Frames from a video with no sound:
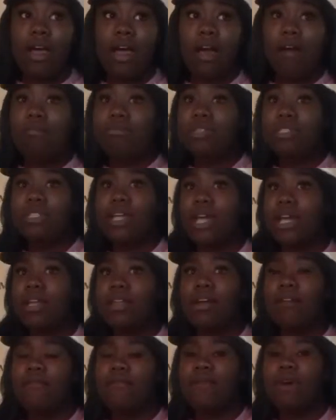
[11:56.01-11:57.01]
I'm staying
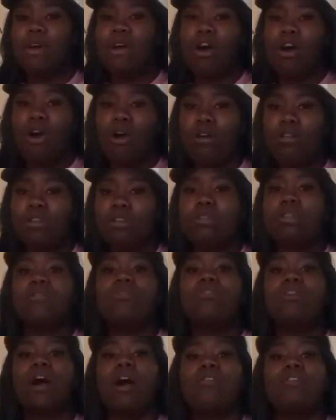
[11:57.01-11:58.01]
up for a whole
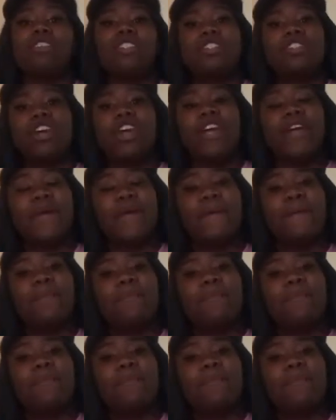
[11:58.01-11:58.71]
24 hours straight.